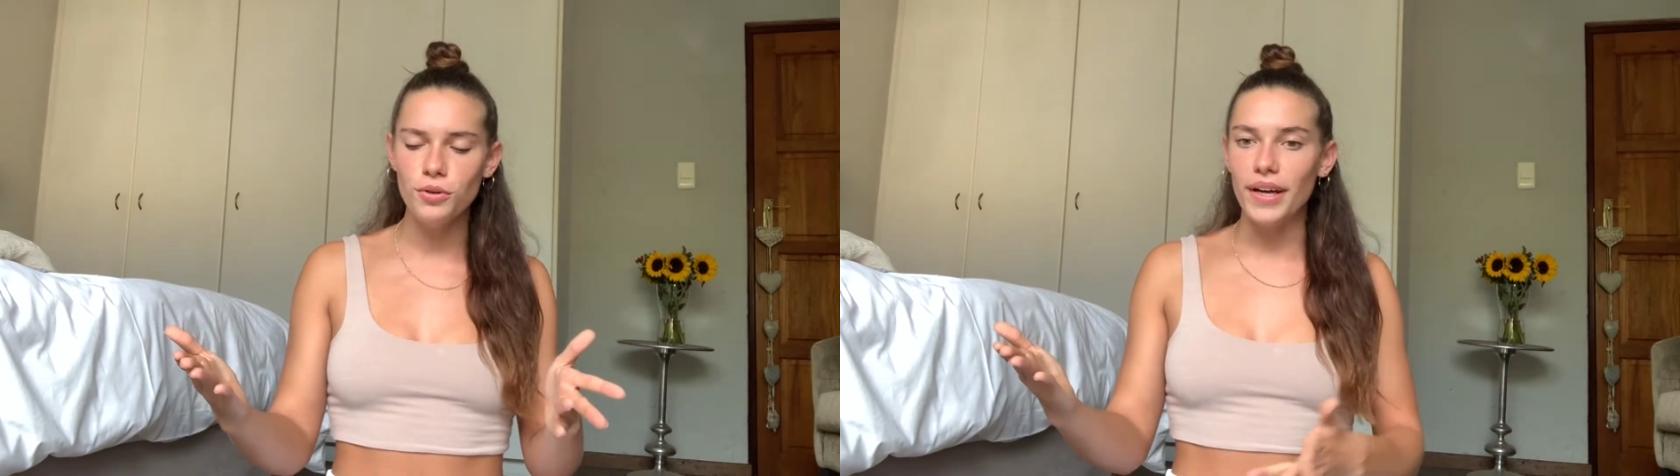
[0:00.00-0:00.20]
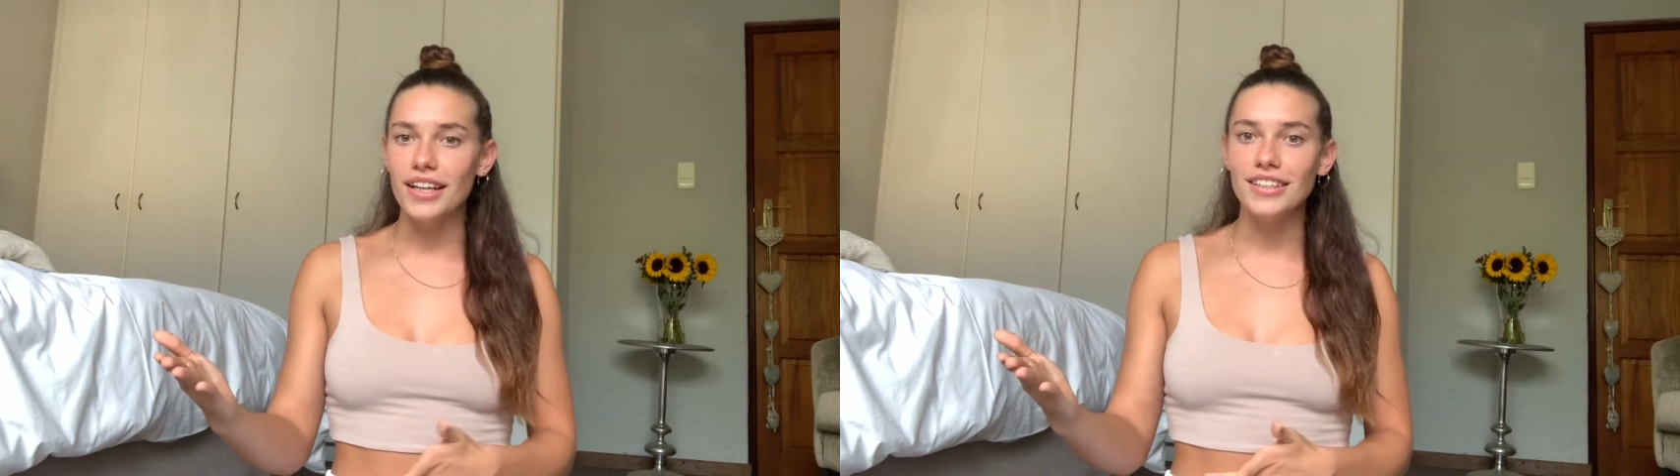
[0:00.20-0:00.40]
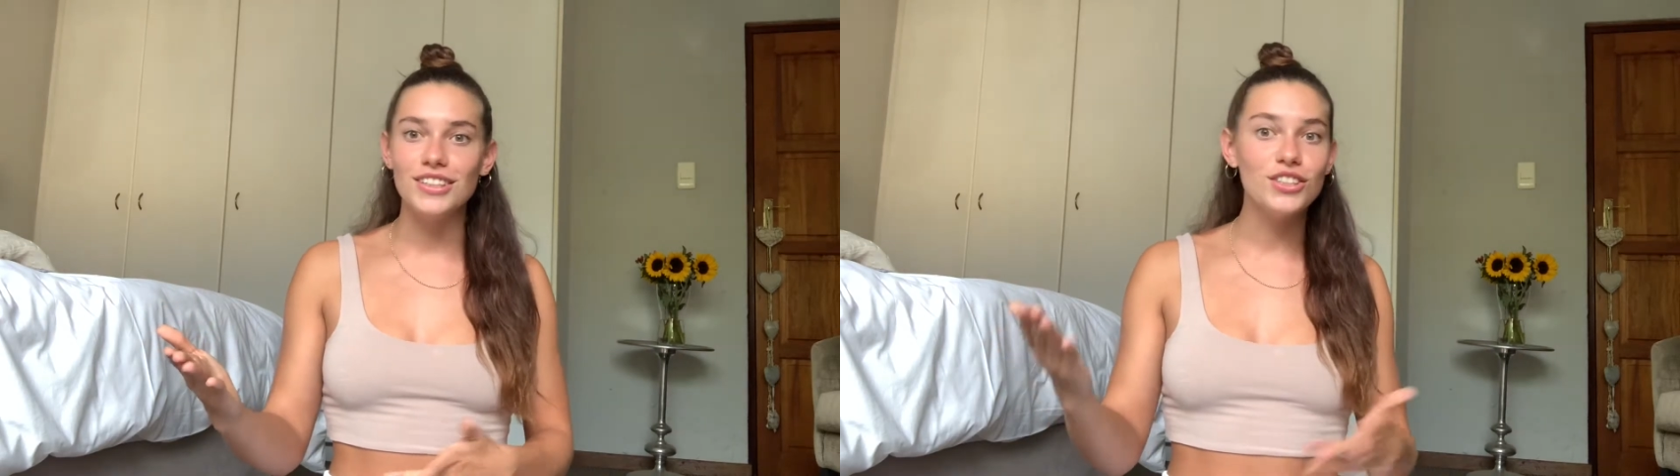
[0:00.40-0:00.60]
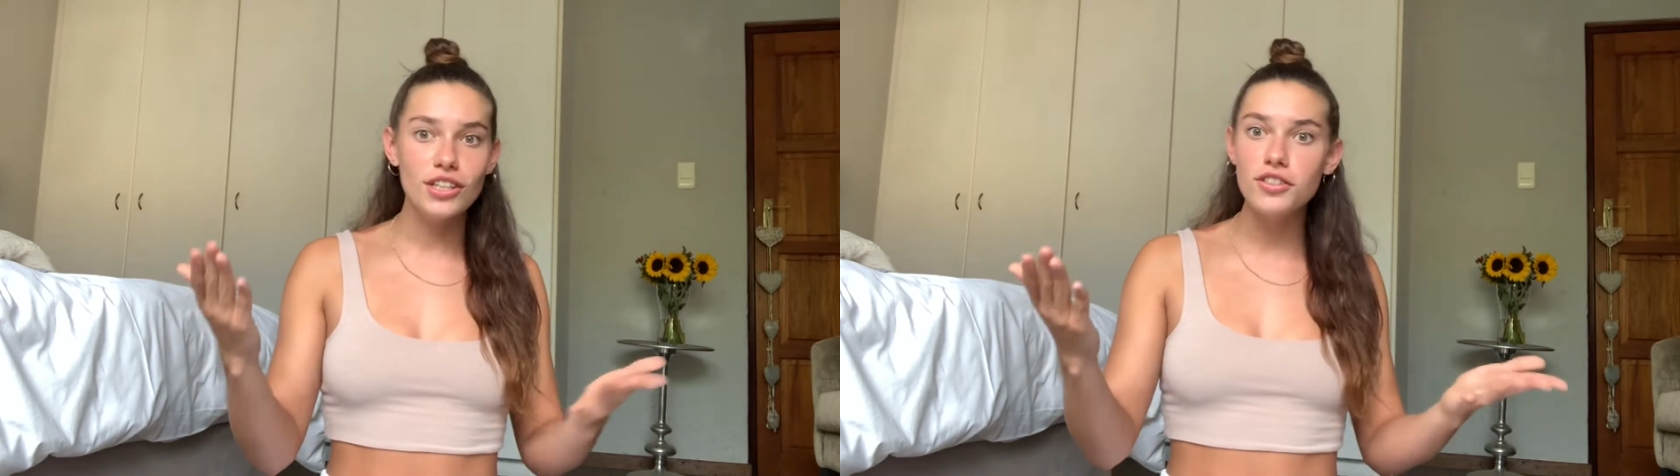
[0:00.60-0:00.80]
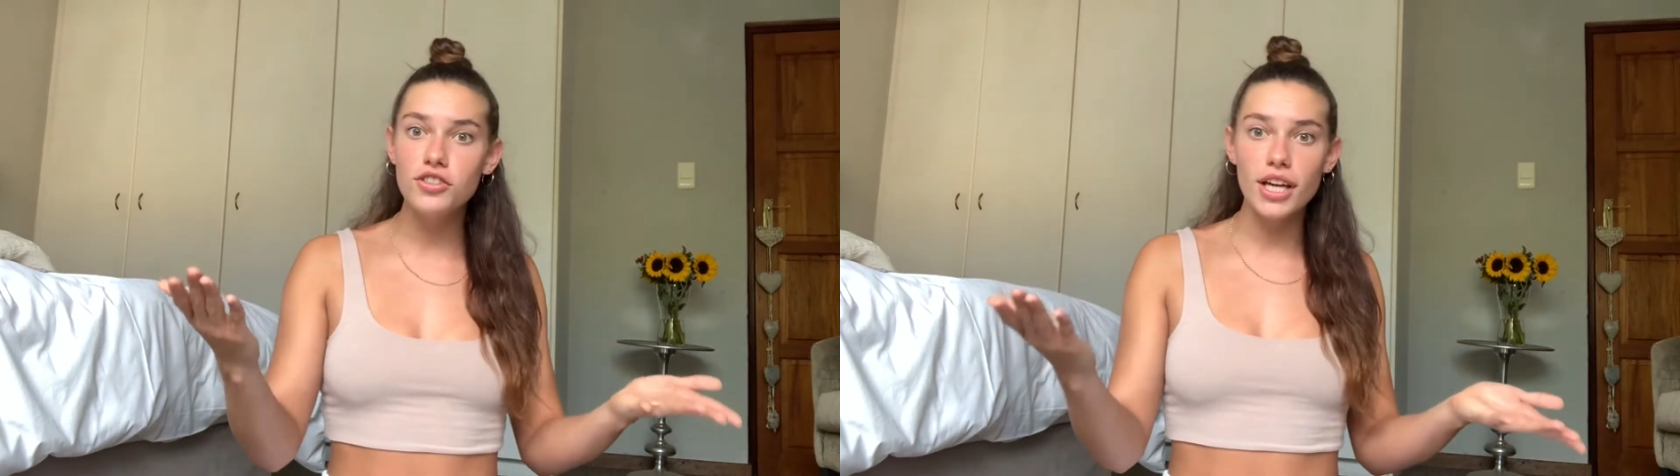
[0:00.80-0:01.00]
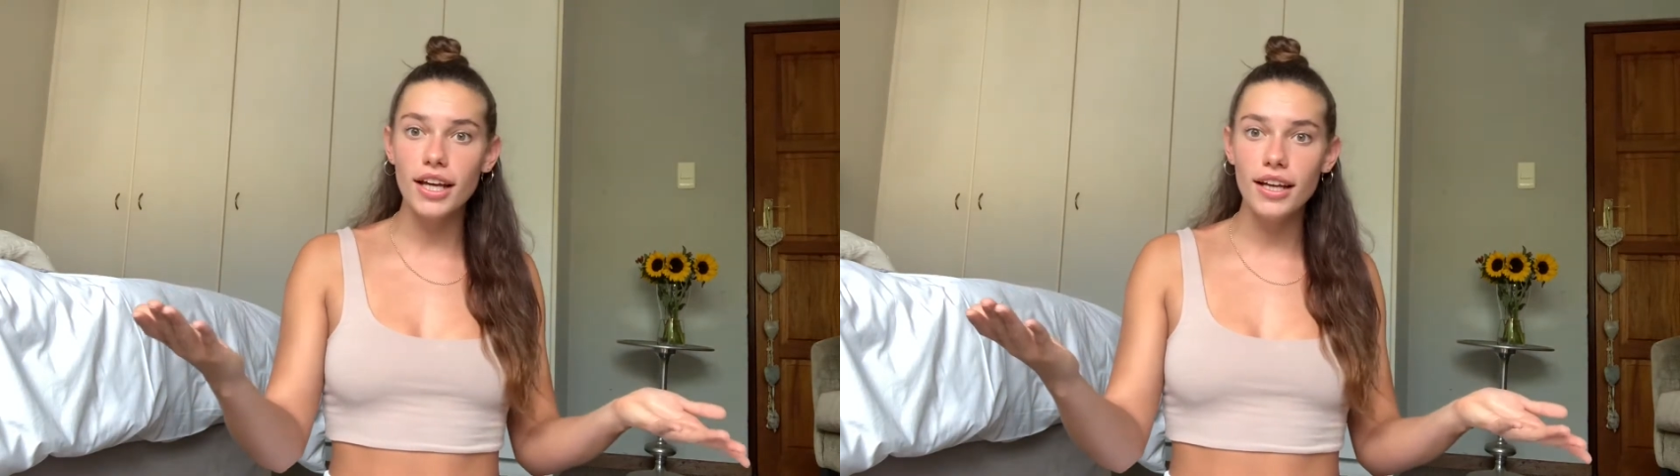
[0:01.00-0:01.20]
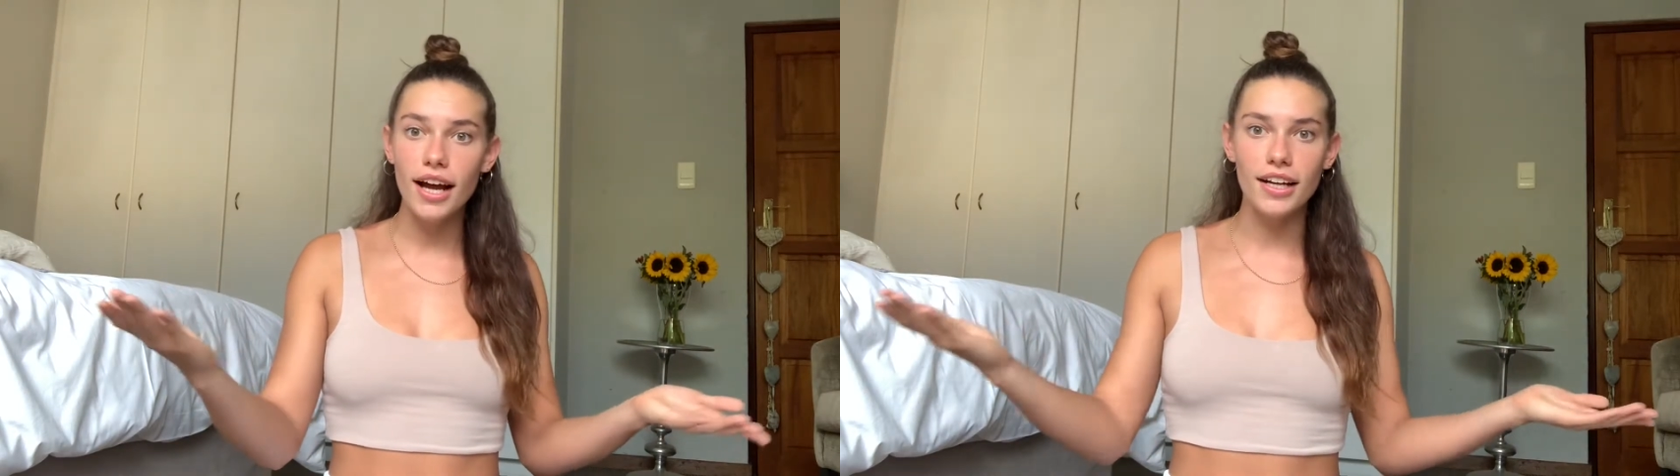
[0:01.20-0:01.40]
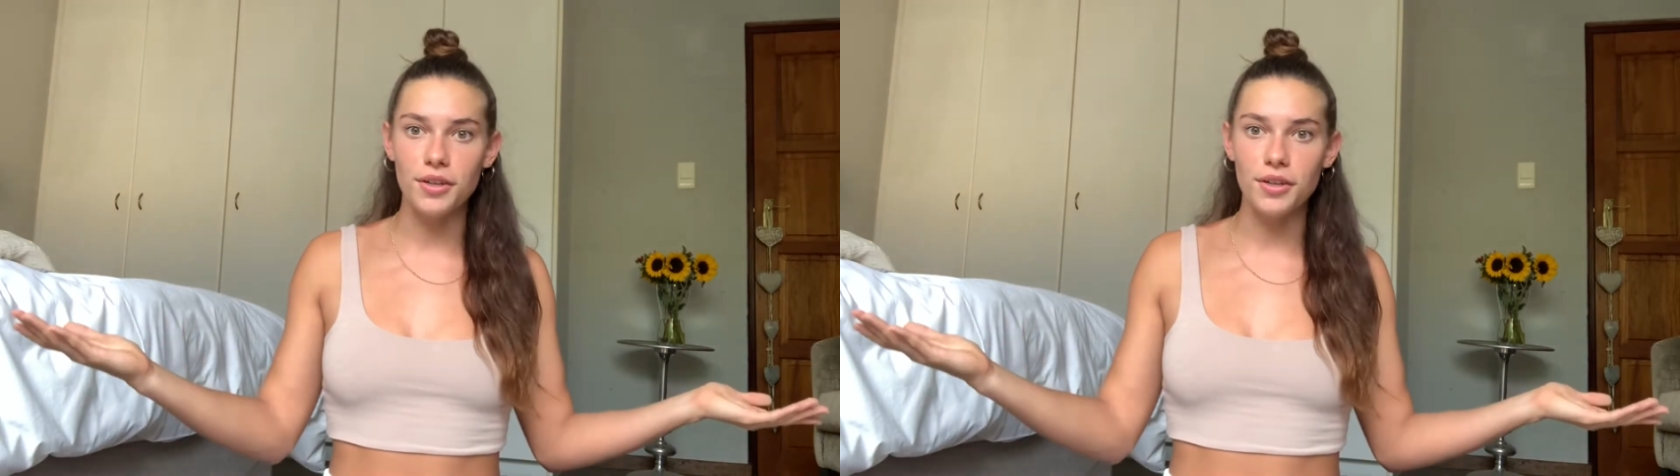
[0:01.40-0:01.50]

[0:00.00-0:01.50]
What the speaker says: but just check it out.